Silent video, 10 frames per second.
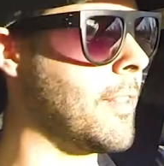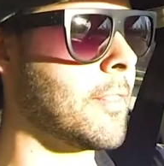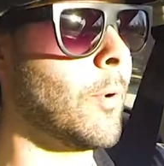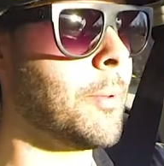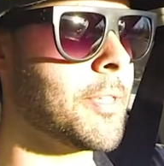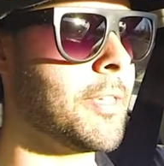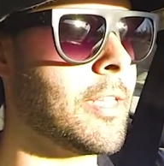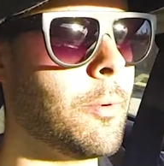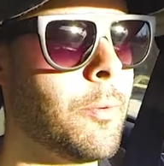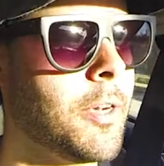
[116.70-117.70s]
website that
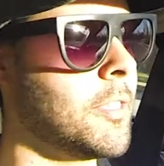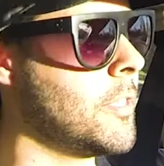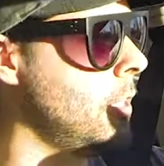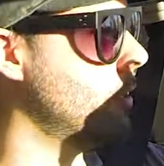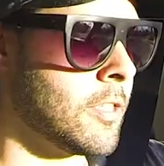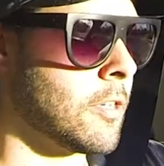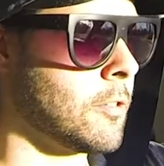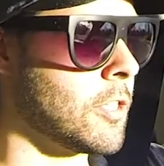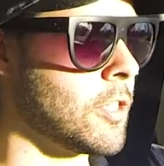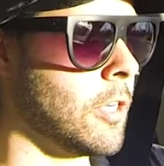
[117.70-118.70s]
we wanted to use. Goes to
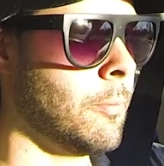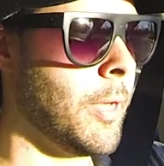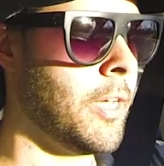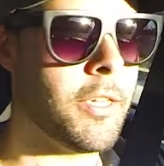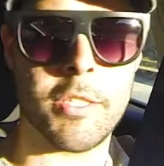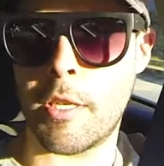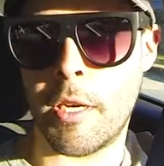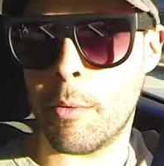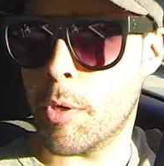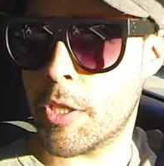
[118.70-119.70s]
show, man, you just gotta
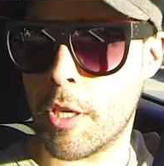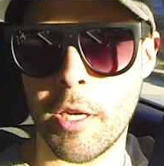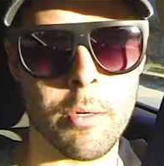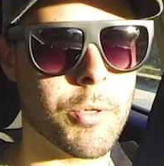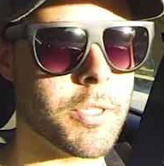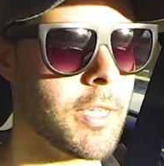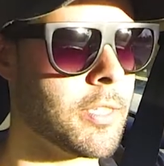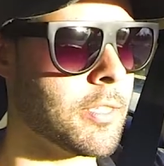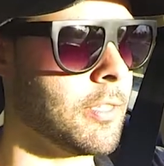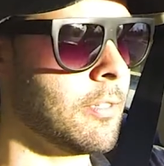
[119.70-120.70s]
push on and
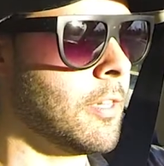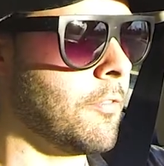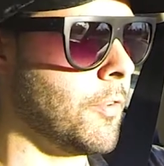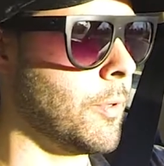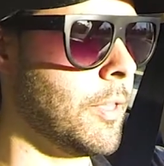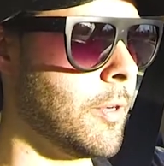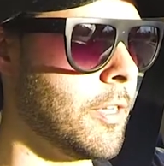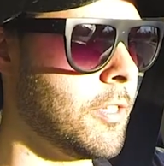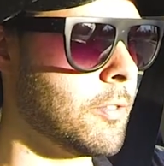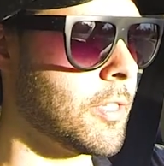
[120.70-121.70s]
persist. And if you really wanna
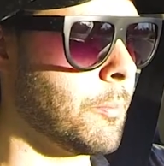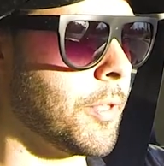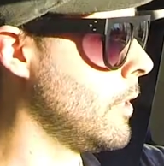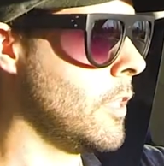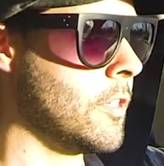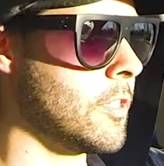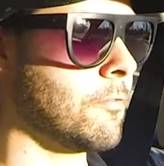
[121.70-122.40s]
do something, just